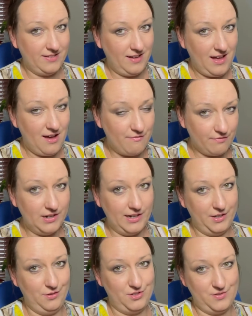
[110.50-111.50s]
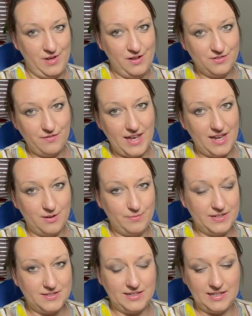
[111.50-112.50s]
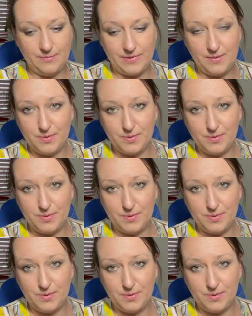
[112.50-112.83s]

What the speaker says: a really huge amount of that. In a bit on eBay,